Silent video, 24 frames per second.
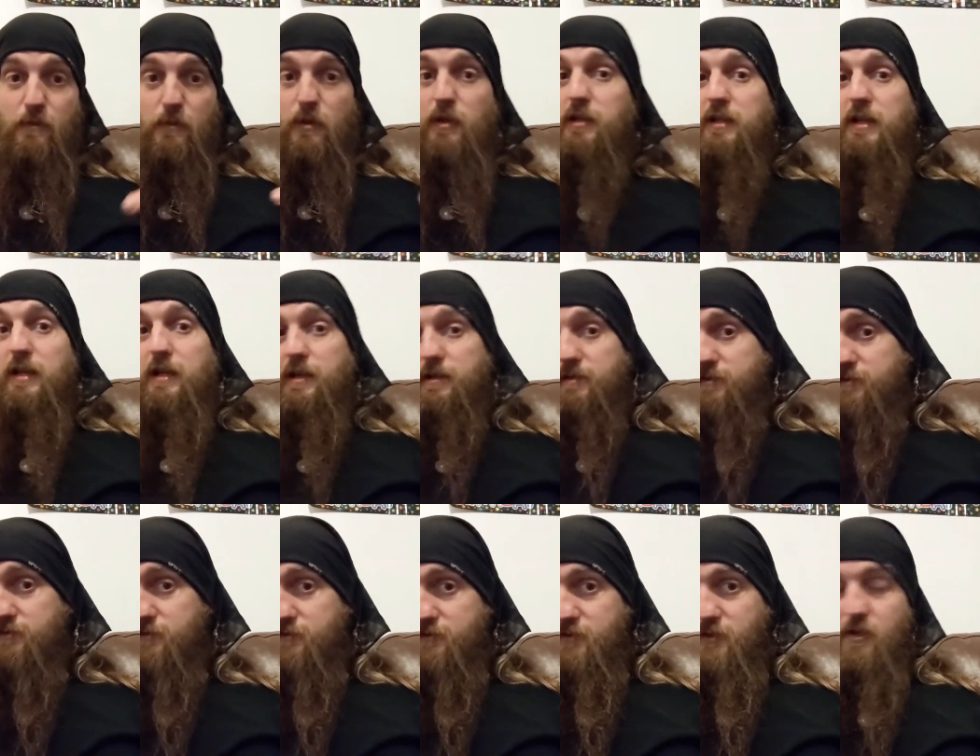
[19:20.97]
But
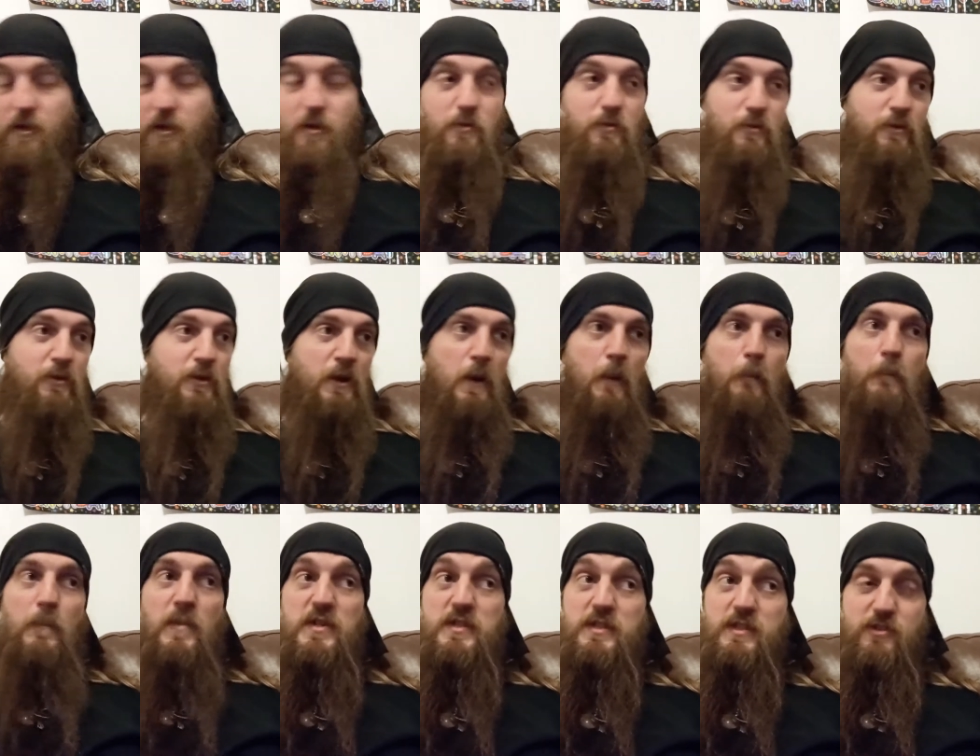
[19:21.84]
again, you know,
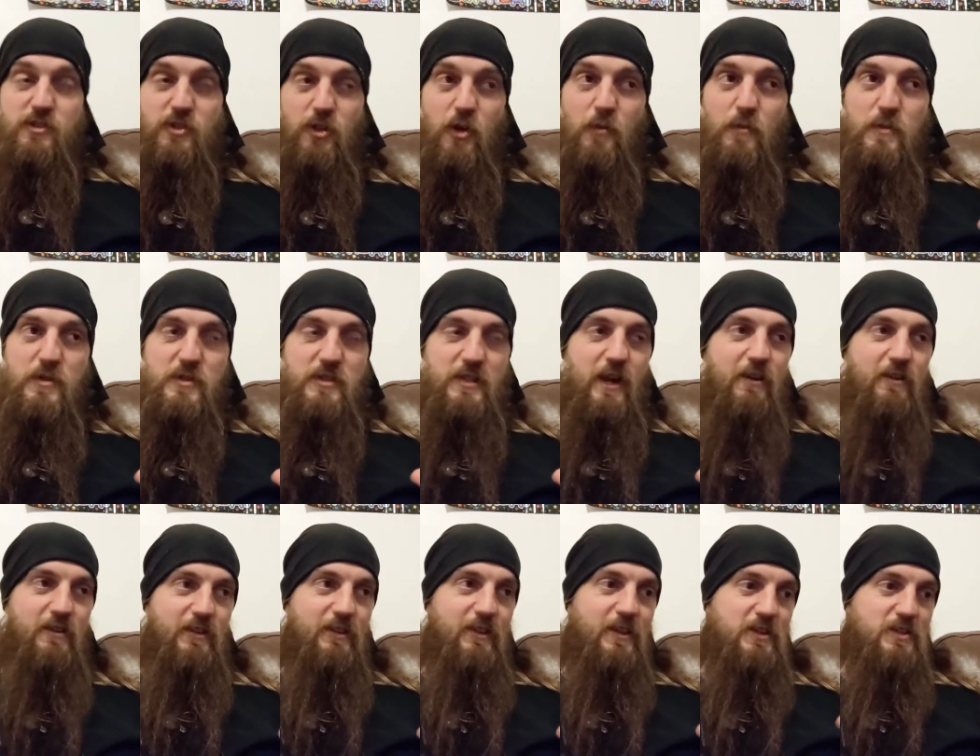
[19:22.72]
mis slight
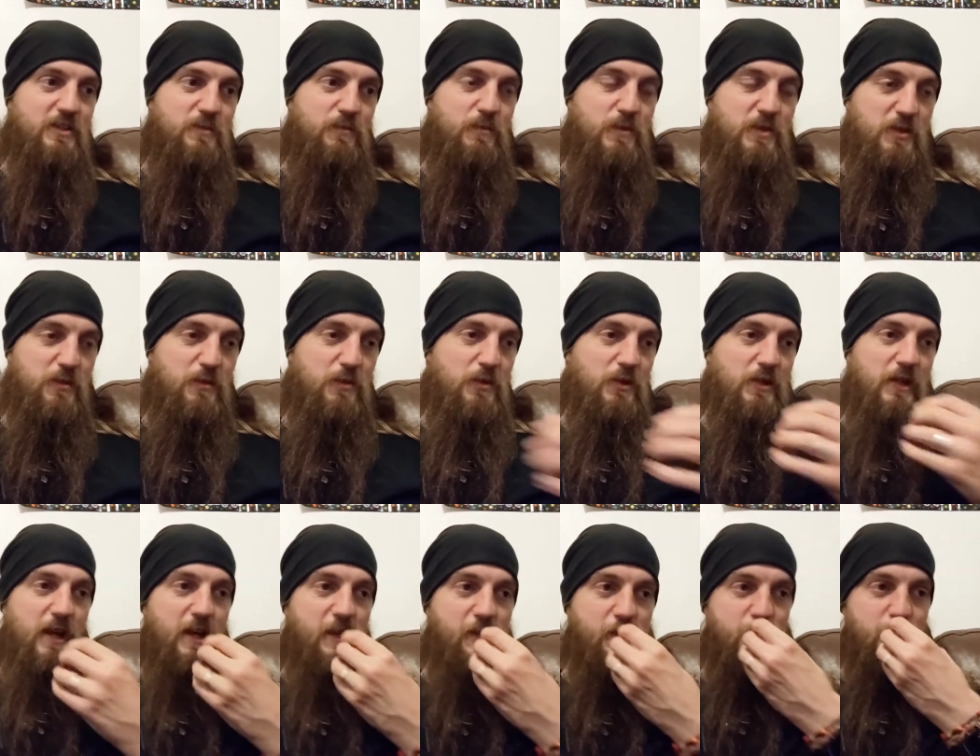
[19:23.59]
miscalculation,
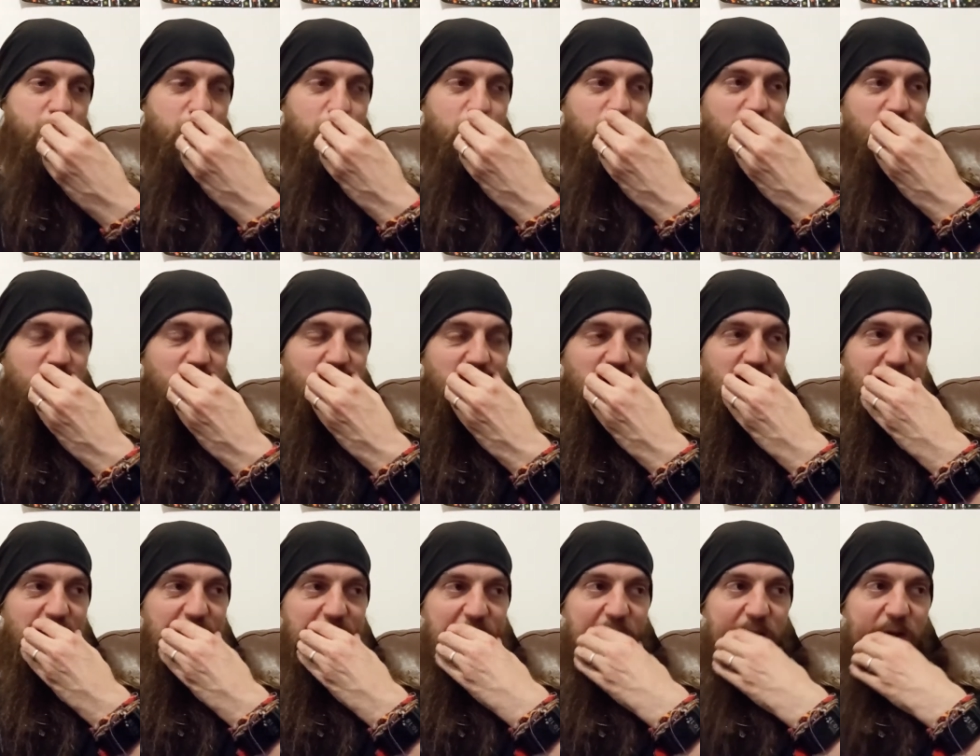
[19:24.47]
miscommunication, and,
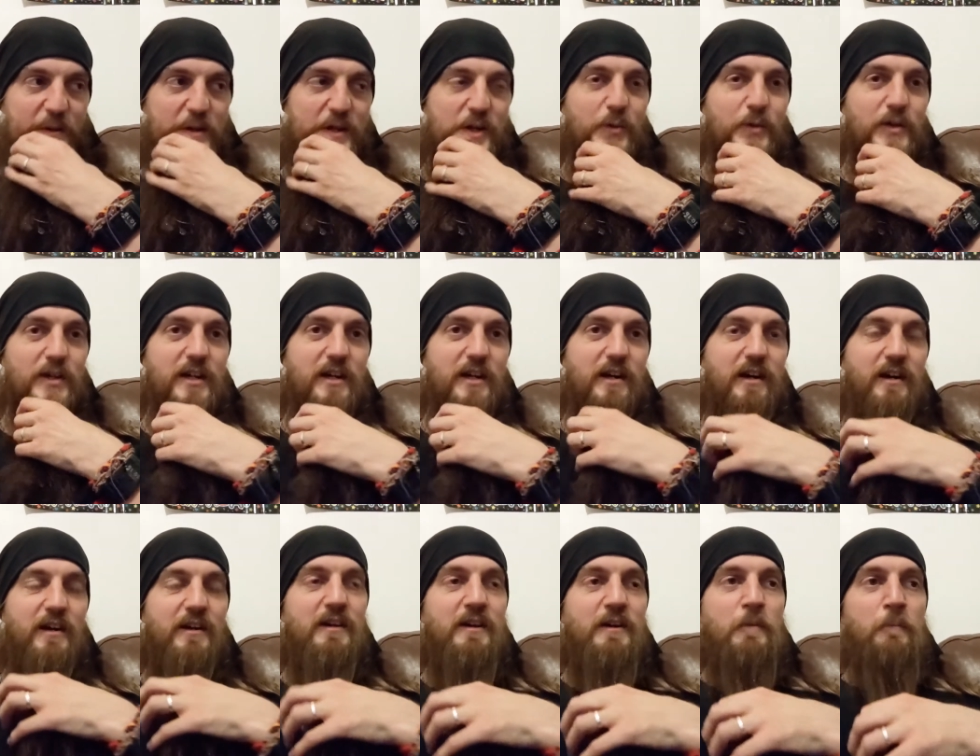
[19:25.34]
uh, you know, here we
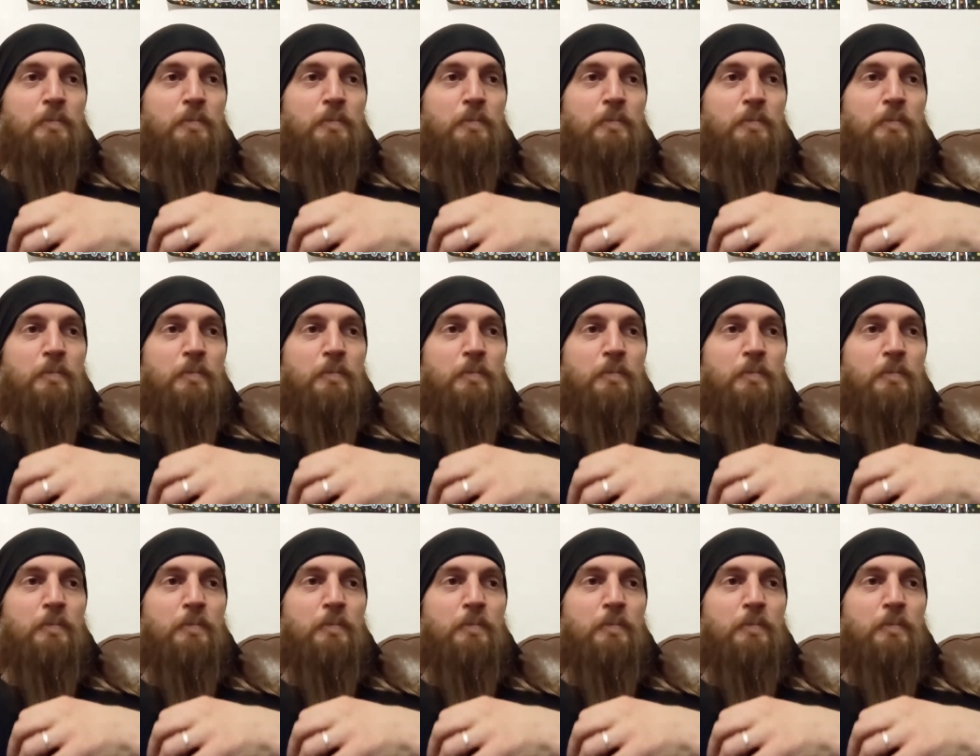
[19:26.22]
are.